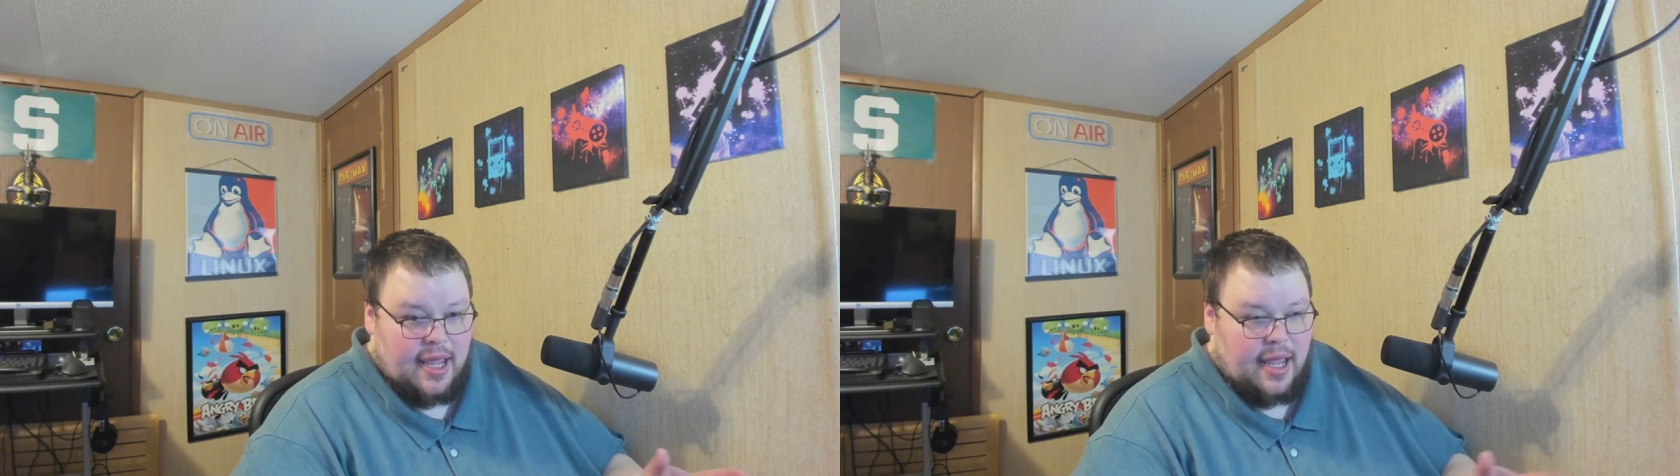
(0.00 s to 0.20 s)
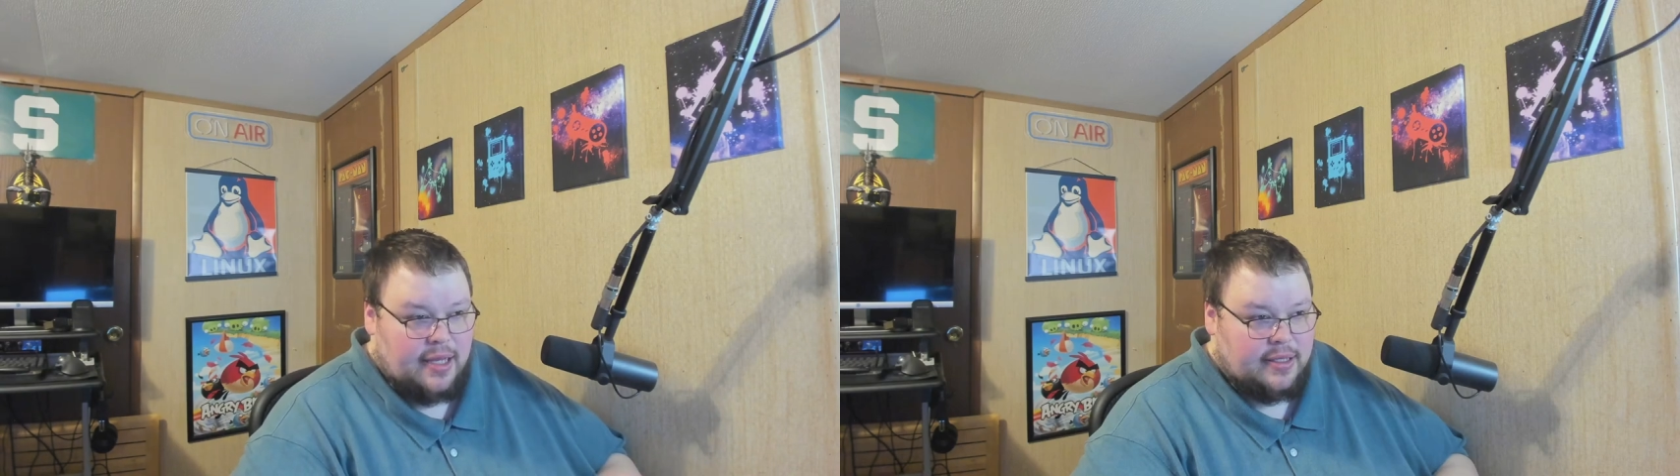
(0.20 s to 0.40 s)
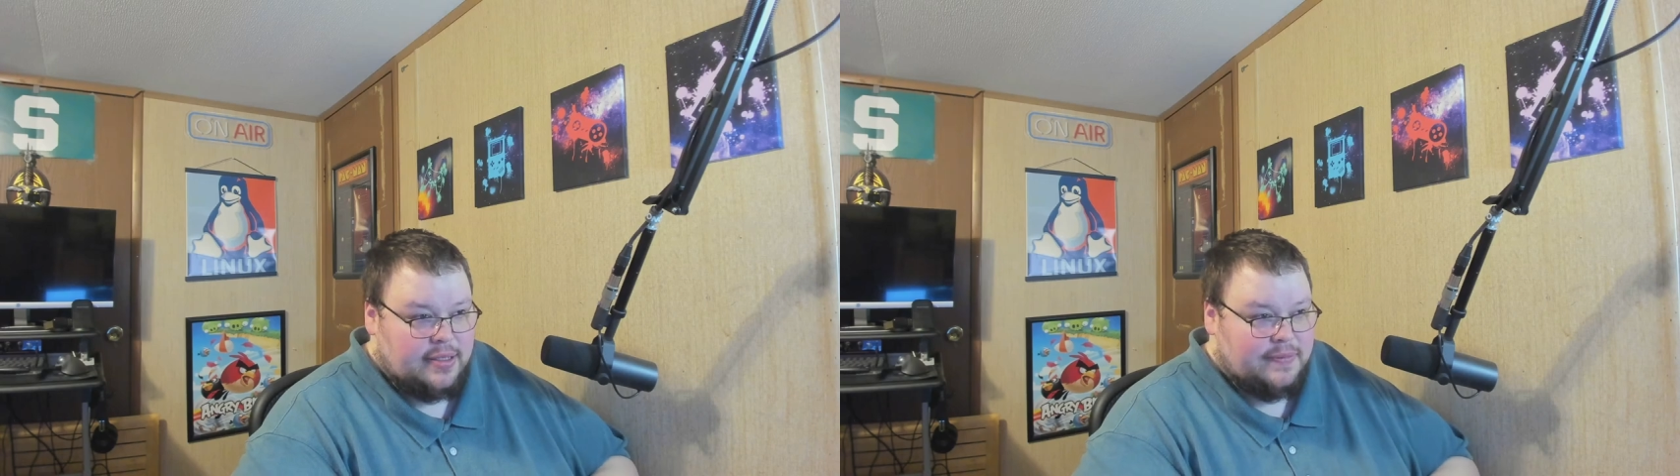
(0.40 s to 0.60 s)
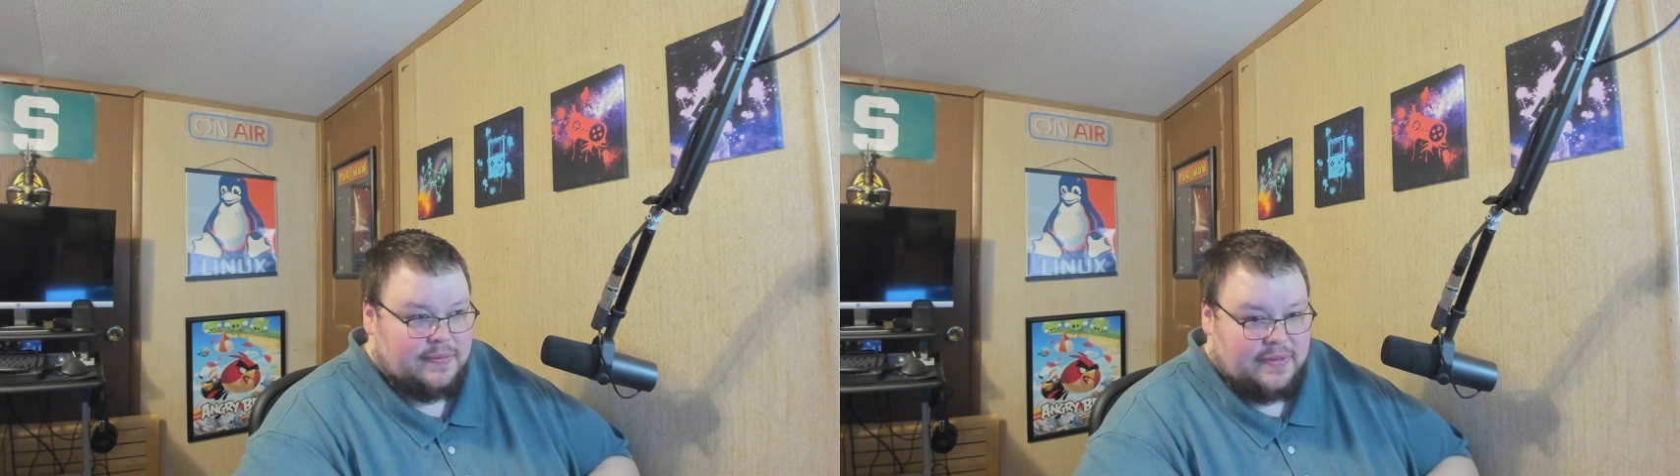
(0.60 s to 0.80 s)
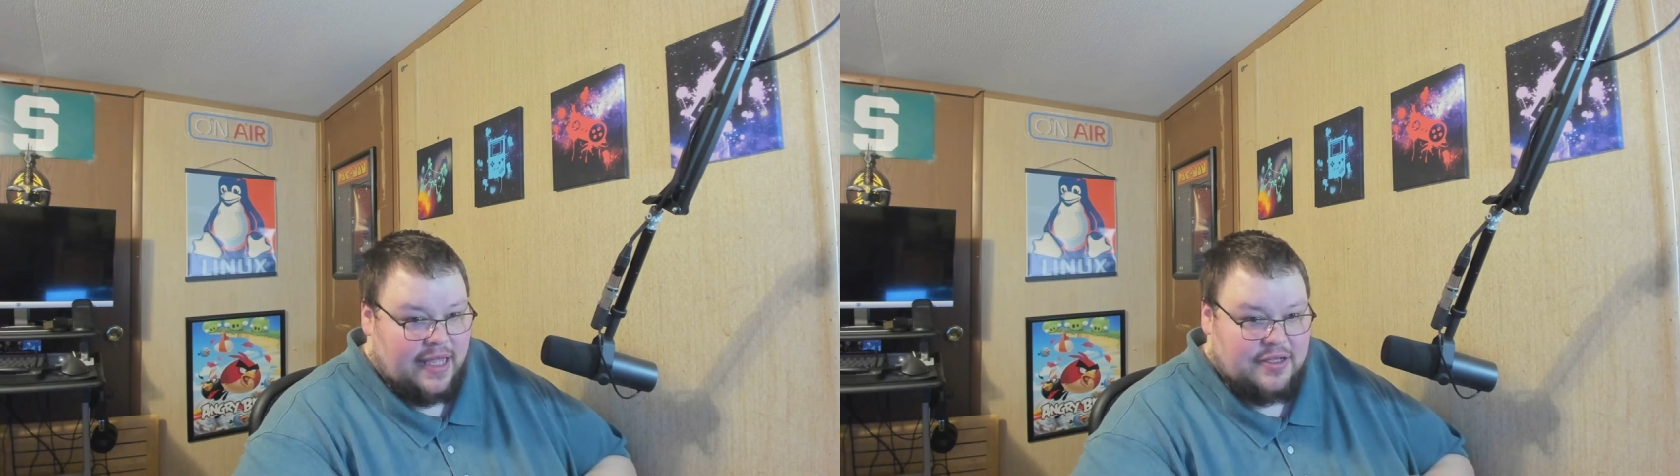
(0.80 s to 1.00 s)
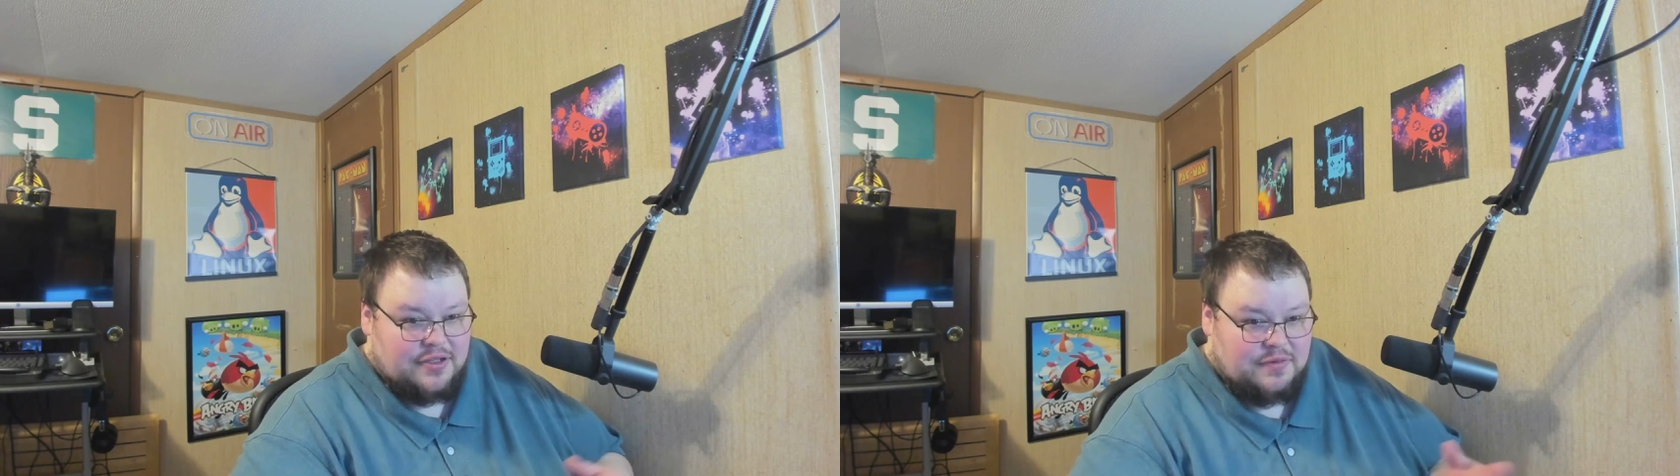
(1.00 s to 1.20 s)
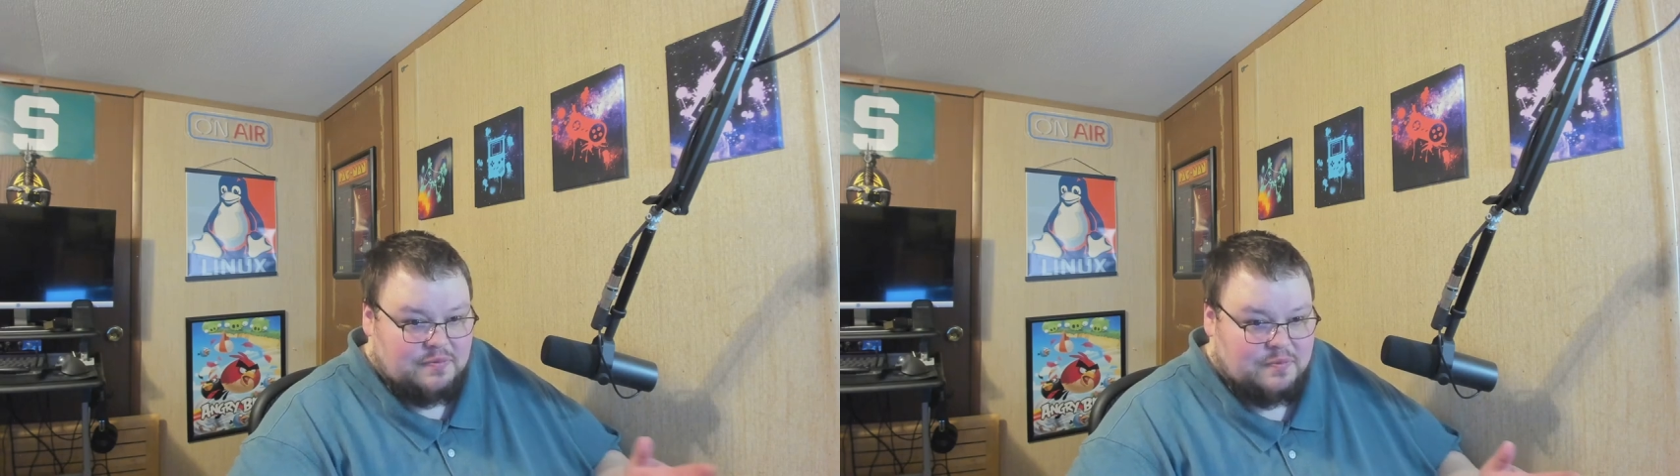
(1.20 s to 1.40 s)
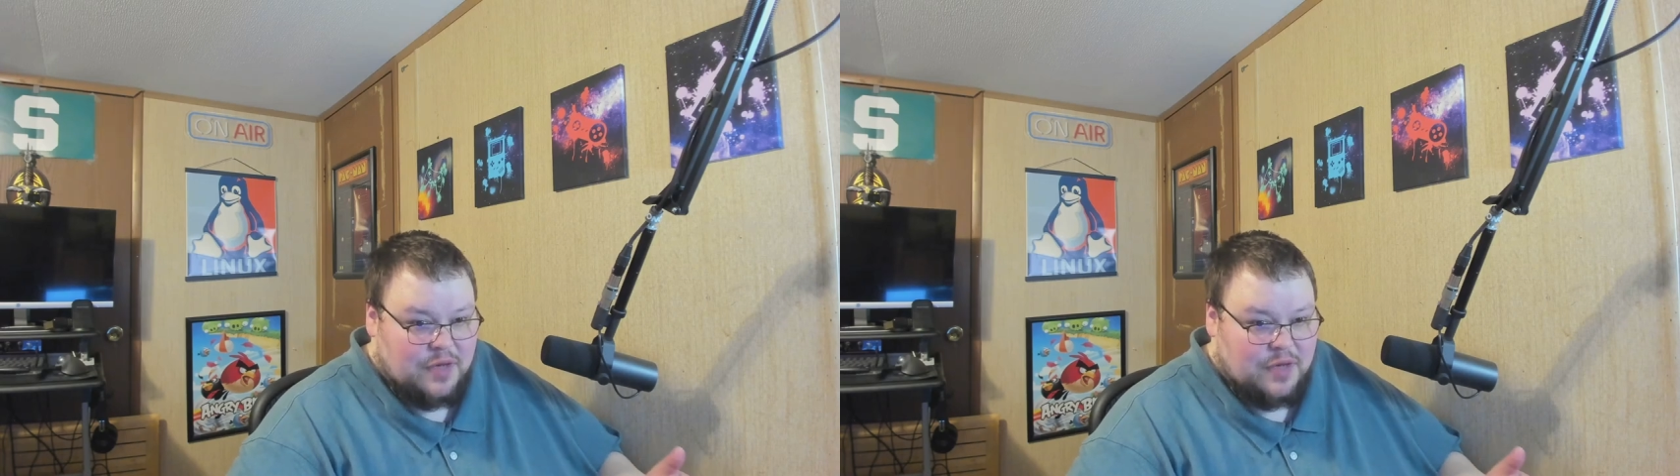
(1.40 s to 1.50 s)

And that's